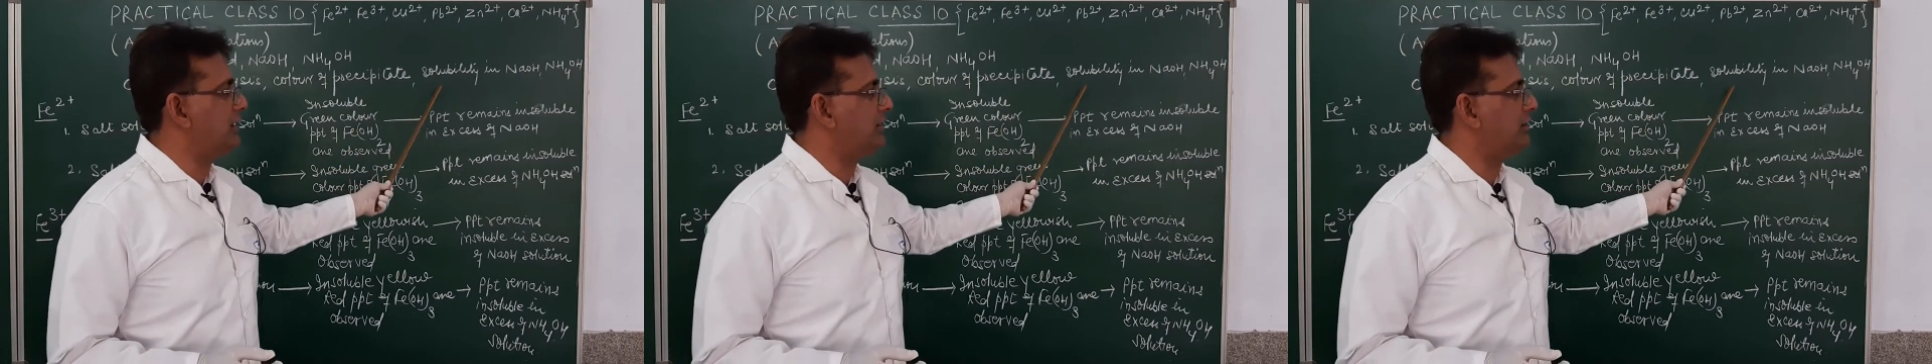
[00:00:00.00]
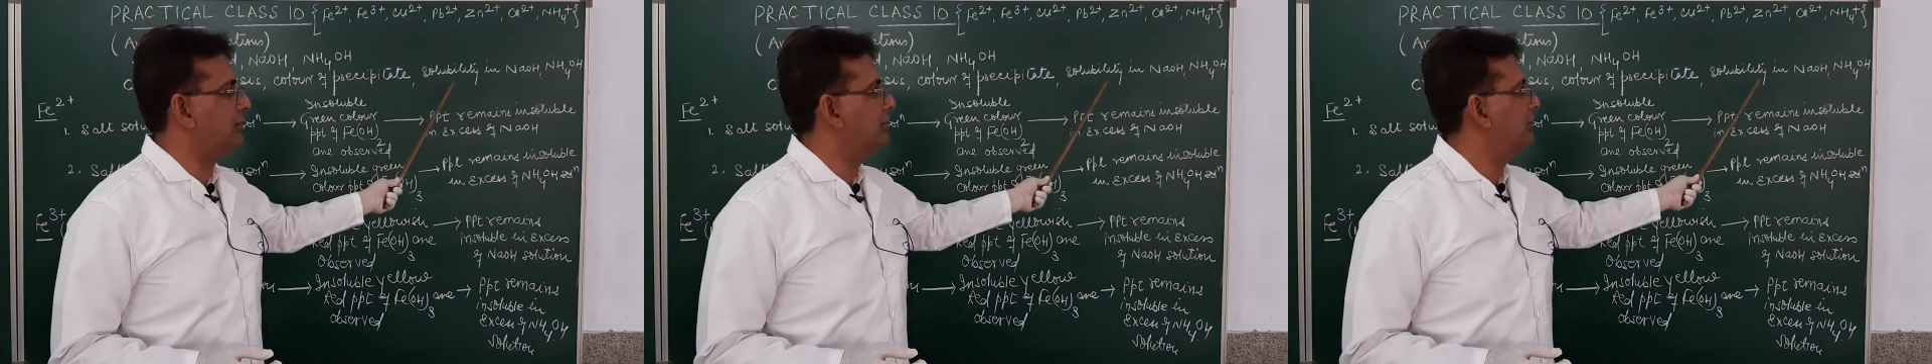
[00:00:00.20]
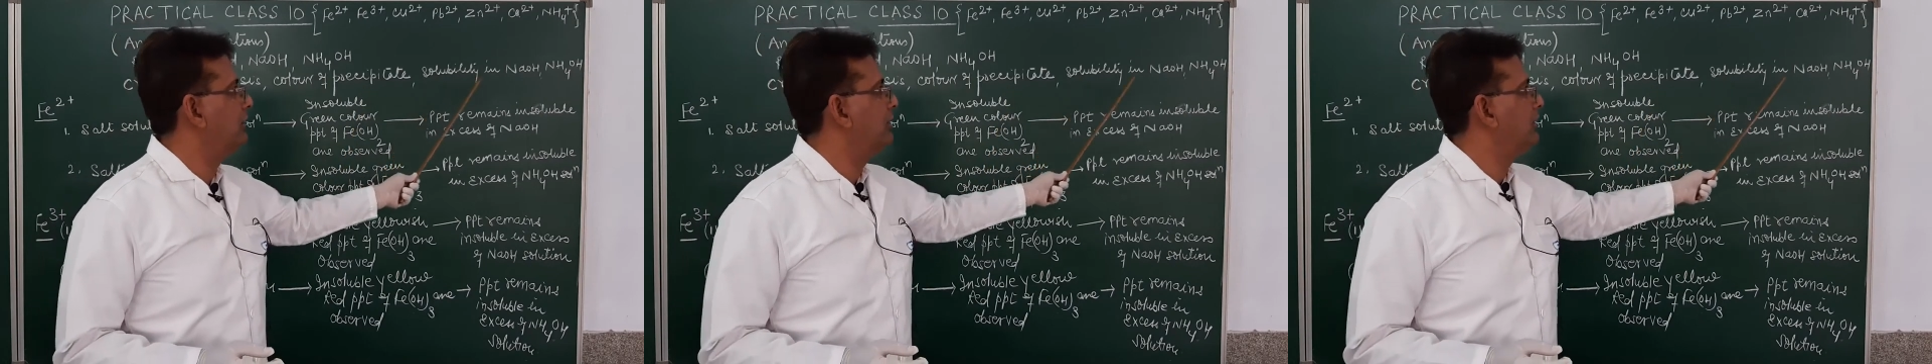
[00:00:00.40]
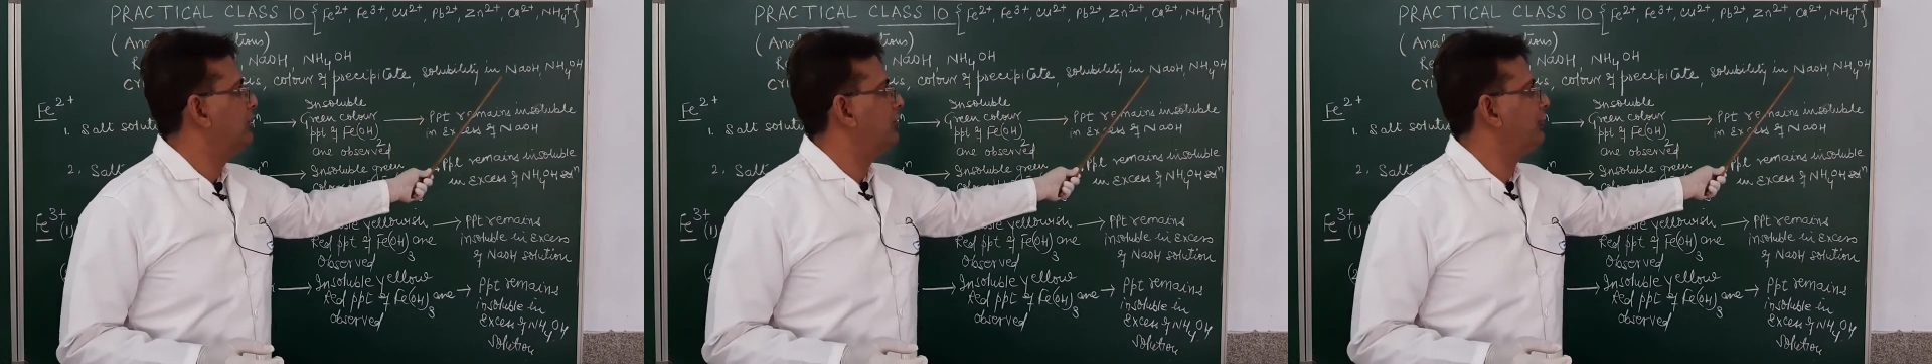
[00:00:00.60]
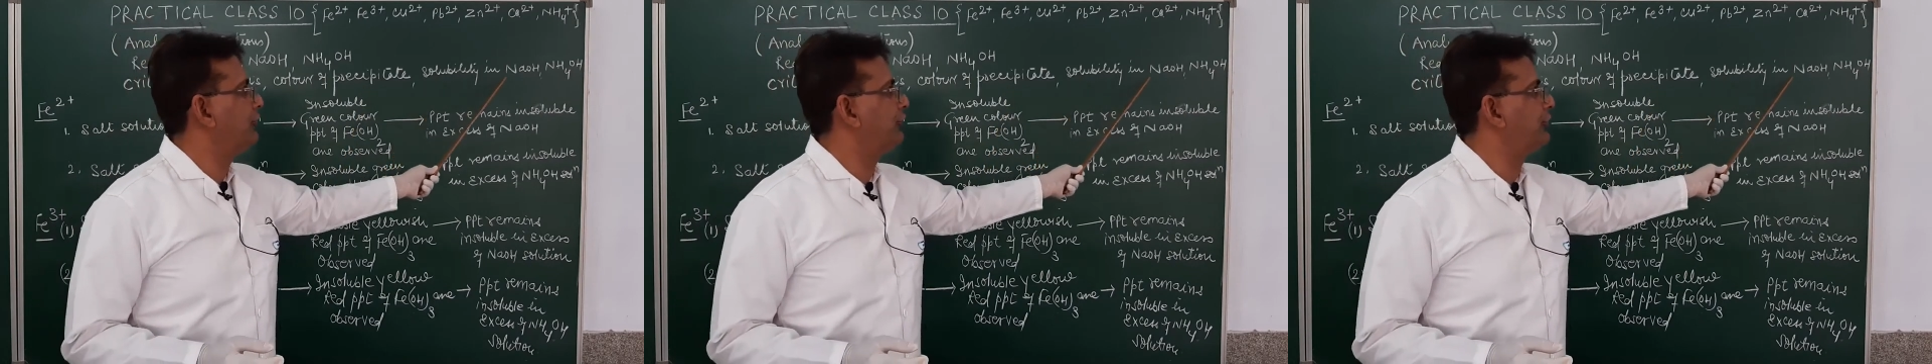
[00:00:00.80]
in
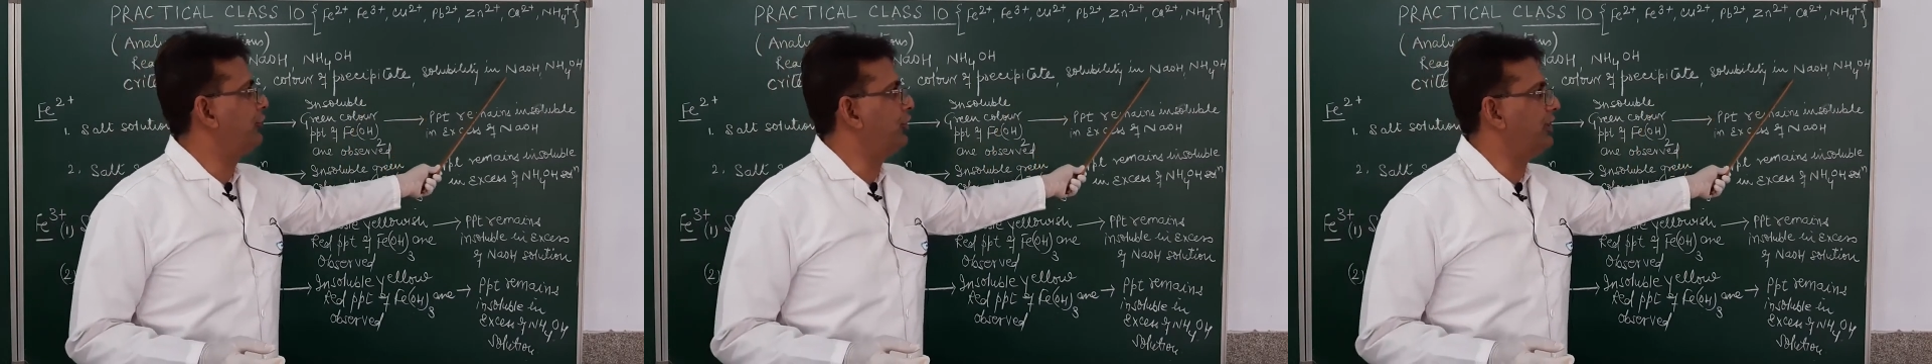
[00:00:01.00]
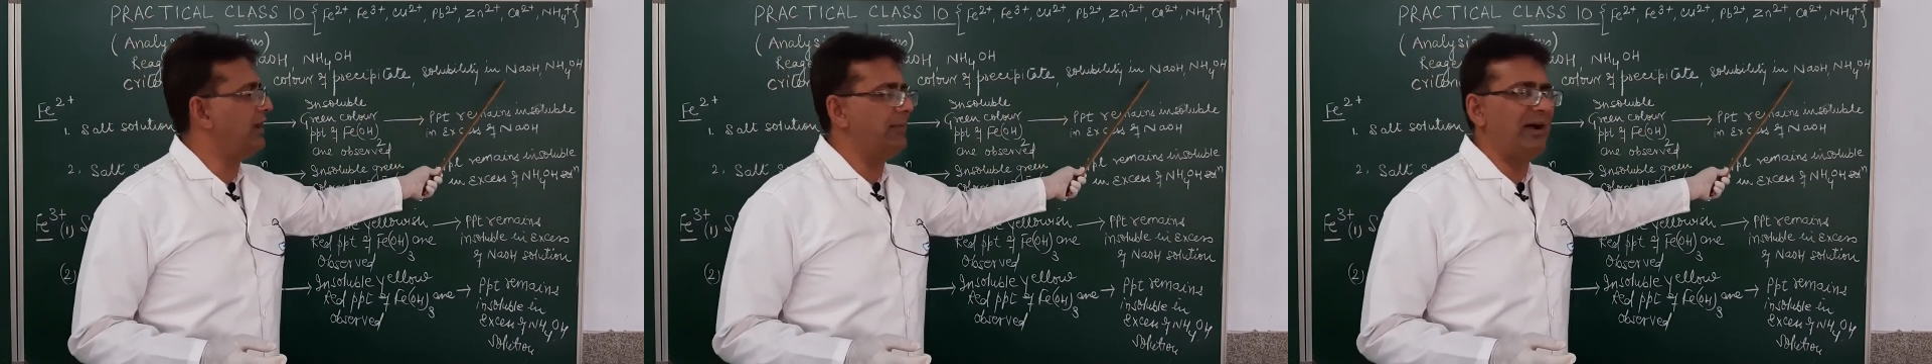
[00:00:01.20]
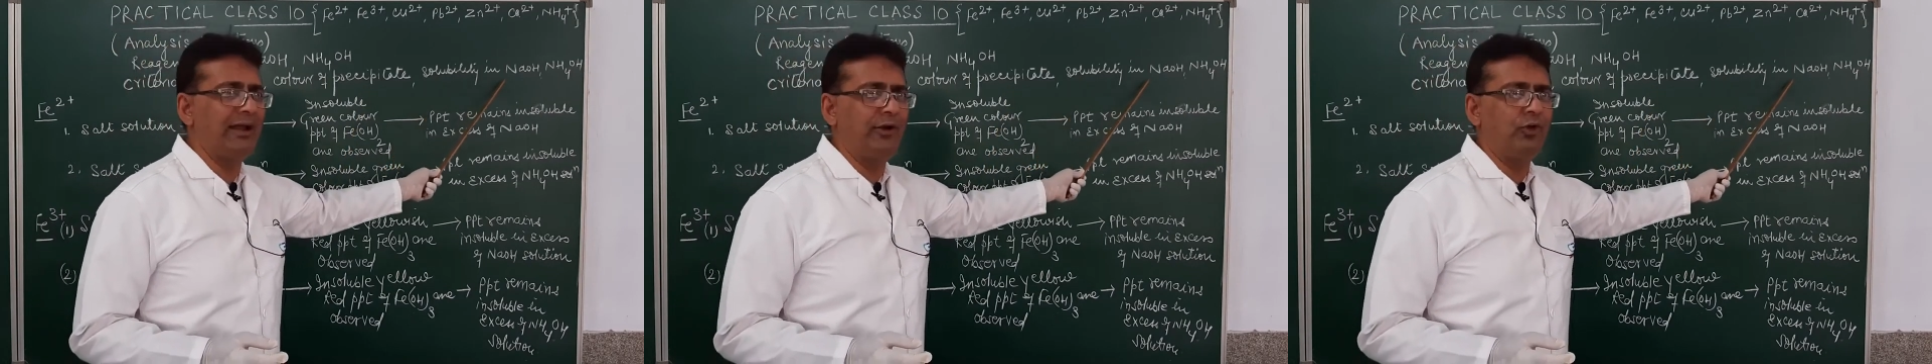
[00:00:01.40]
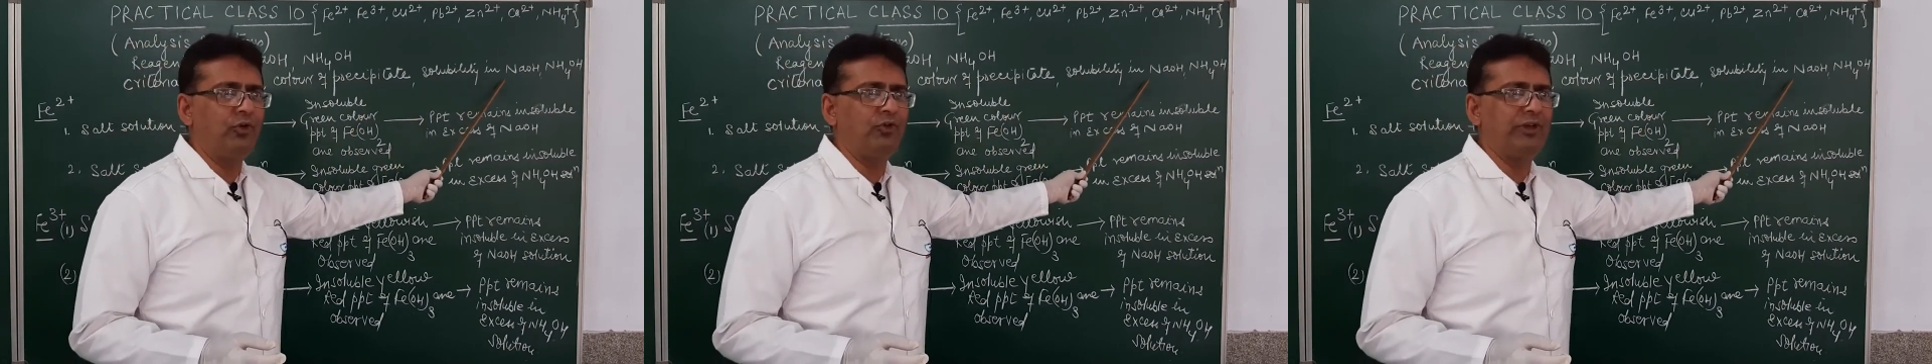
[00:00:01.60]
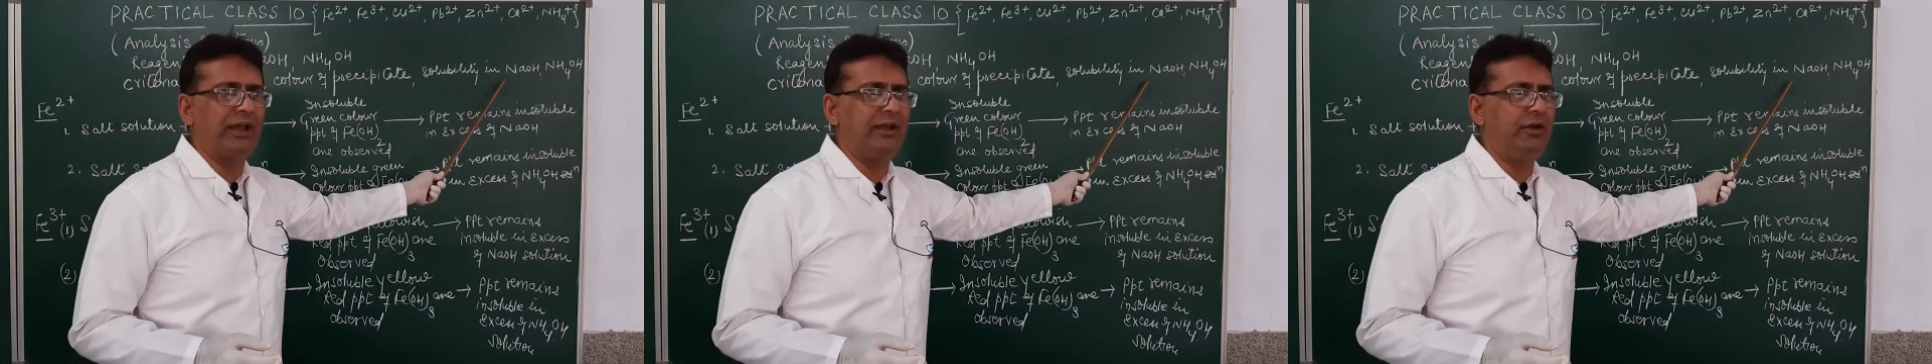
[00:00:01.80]
sodium
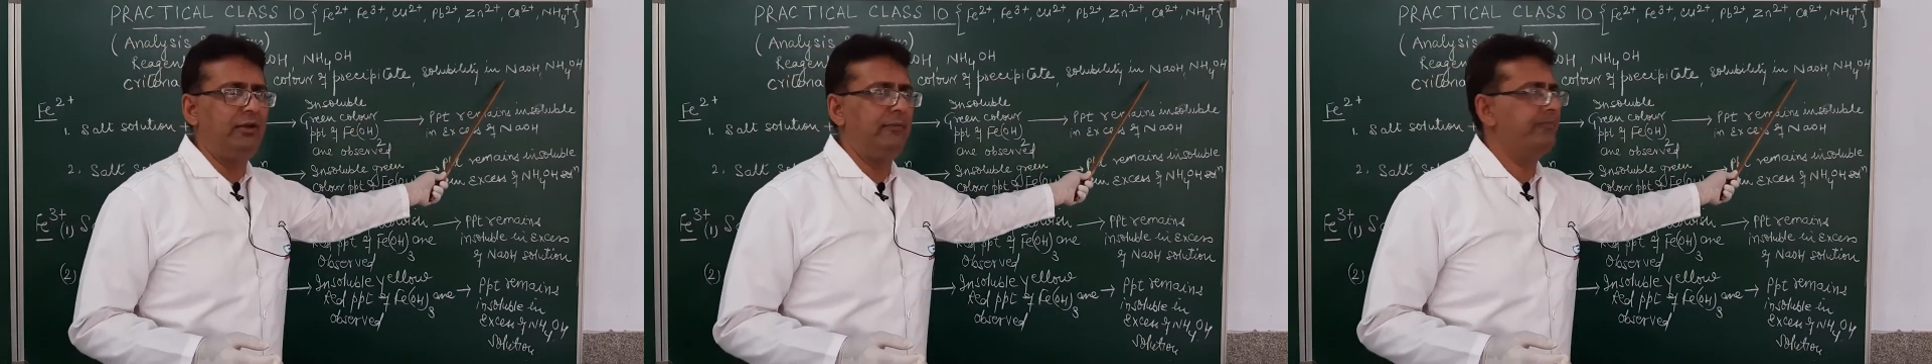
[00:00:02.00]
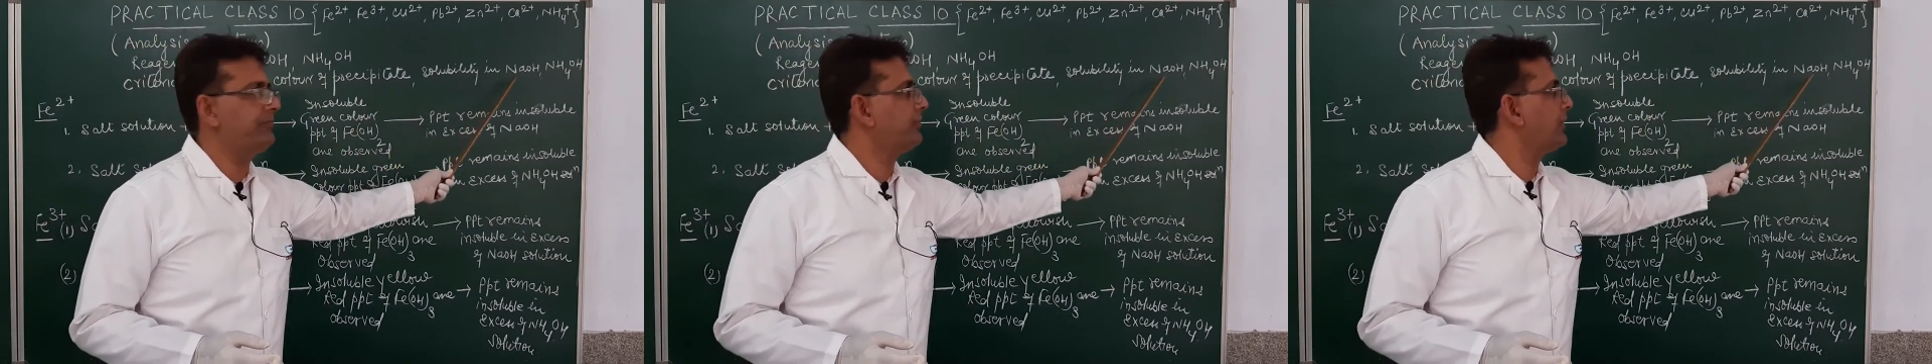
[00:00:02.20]
hydroxide